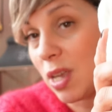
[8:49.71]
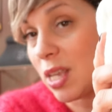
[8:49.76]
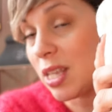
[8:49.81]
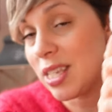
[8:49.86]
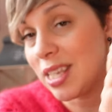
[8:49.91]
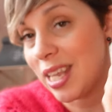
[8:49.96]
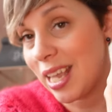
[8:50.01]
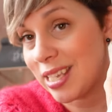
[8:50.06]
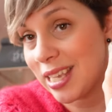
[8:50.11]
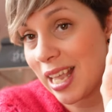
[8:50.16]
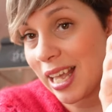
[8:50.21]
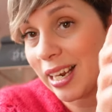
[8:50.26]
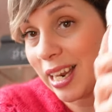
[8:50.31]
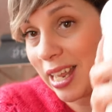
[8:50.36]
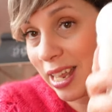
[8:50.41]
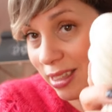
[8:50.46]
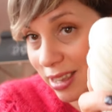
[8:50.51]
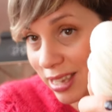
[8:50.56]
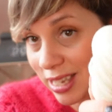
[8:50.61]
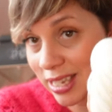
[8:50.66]
It's
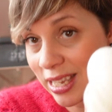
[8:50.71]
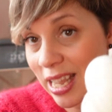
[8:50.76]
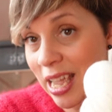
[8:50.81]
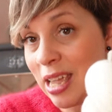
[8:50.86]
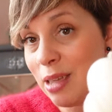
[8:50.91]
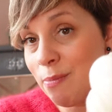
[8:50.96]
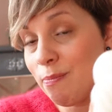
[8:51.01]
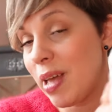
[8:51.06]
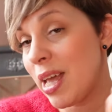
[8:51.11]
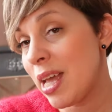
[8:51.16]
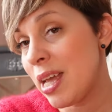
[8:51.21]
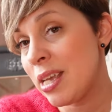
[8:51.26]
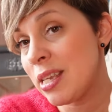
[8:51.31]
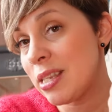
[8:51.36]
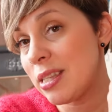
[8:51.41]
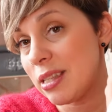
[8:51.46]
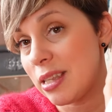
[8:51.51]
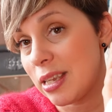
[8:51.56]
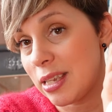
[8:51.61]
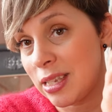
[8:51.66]
exactly the same
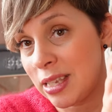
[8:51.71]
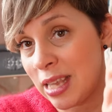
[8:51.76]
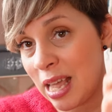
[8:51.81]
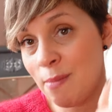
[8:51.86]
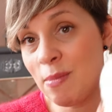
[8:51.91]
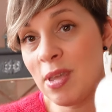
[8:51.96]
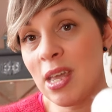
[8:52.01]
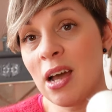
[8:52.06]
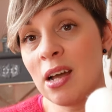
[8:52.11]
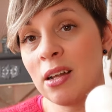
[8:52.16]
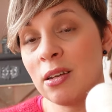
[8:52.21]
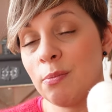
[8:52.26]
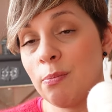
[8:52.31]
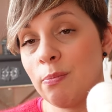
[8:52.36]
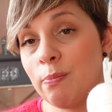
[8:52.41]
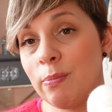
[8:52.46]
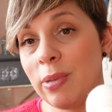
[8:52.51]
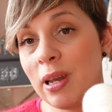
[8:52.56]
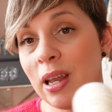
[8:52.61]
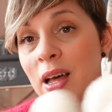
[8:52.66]
base, the same yarn
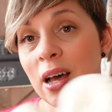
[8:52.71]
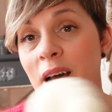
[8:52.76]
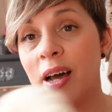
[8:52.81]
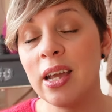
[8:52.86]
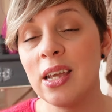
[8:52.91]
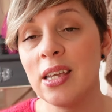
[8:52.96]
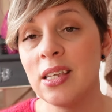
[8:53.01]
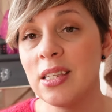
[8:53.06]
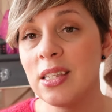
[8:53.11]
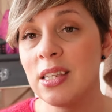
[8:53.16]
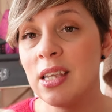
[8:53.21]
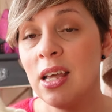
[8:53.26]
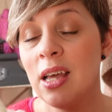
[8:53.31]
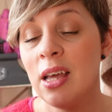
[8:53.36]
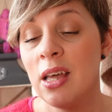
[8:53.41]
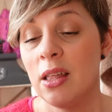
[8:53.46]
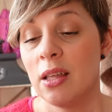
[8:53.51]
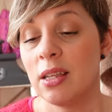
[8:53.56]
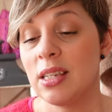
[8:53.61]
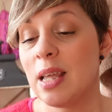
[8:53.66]
plies,
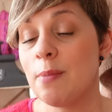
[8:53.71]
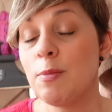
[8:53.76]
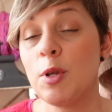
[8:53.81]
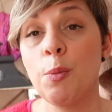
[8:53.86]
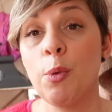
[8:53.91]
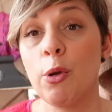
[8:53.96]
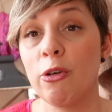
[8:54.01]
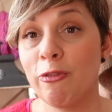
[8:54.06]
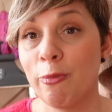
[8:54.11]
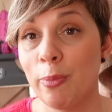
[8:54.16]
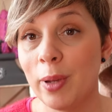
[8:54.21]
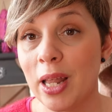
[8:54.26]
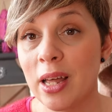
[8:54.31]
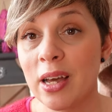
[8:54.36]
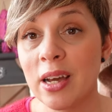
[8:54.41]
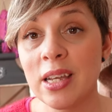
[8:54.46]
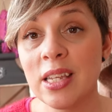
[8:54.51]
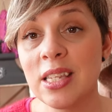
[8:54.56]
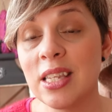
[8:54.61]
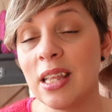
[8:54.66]
same number of
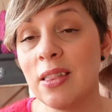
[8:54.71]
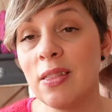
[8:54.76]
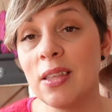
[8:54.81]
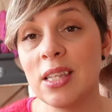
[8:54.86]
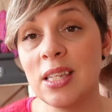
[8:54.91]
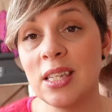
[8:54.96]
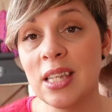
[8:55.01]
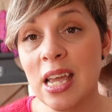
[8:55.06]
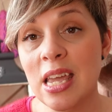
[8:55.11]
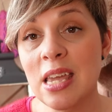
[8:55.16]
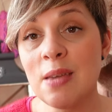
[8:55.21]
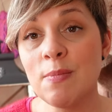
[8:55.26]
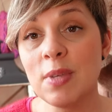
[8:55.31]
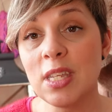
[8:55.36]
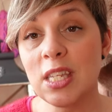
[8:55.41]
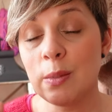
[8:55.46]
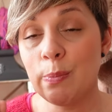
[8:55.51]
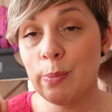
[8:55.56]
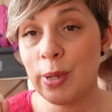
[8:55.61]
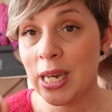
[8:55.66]
plies, and the same
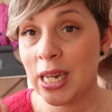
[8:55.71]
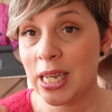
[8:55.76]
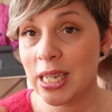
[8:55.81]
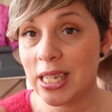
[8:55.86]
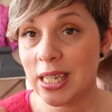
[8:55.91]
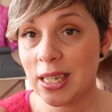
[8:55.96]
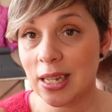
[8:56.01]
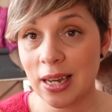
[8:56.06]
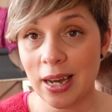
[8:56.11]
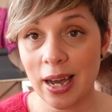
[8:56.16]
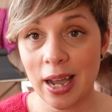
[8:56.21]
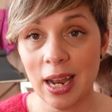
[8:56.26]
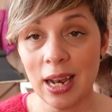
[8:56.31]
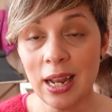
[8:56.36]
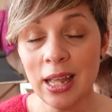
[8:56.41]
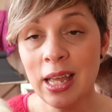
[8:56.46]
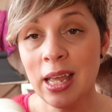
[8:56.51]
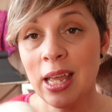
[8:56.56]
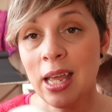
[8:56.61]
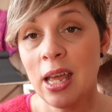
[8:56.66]
spinning
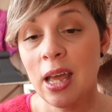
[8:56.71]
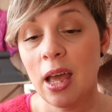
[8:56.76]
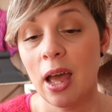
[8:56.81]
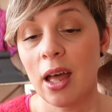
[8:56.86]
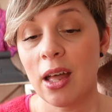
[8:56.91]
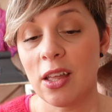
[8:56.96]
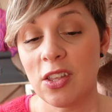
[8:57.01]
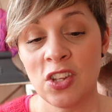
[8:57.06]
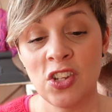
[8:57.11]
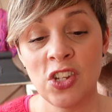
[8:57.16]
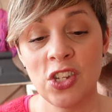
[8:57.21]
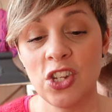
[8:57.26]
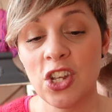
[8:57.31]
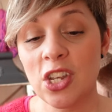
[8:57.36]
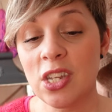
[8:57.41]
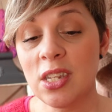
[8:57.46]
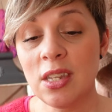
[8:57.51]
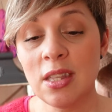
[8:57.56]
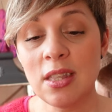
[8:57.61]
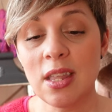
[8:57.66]
style. It's
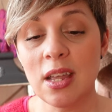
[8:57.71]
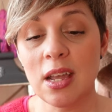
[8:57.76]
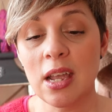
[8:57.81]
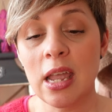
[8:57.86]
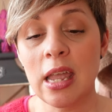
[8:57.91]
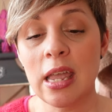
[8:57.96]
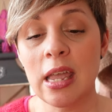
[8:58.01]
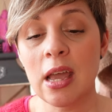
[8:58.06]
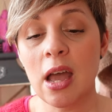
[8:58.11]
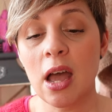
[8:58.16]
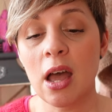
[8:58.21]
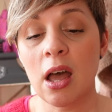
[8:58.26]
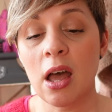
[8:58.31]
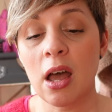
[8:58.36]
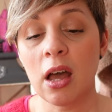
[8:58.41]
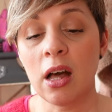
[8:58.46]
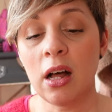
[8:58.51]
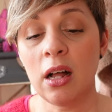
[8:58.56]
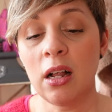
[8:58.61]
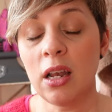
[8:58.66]
just the
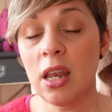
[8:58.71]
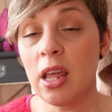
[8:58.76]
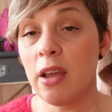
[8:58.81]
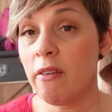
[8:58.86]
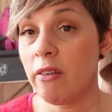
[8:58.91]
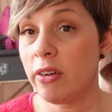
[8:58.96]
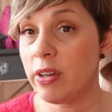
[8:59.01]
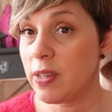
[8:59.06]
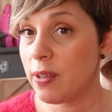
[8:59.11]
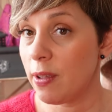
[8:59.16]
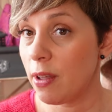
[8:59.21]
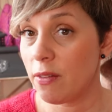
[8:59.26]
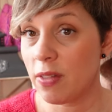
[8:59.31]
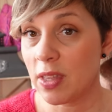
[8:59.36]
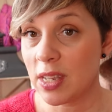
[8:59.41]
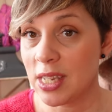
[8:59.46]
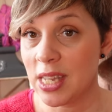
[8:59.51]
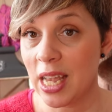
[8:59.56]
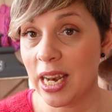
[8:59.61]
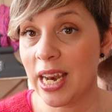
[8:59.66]
color of
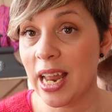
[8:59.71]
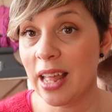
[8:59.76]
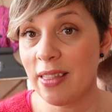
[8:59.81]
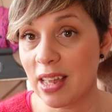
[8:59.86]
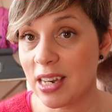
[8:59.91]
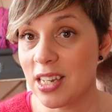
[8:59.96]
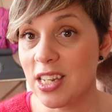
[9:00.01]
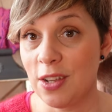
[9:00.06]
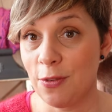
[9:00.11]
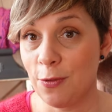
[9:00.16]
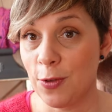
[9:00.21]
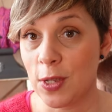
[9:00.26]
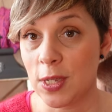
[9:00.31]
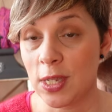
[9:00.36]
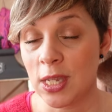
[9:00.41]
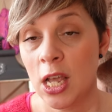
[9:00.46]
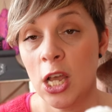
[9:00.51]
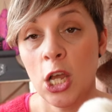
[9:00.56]
the Stellina that differs.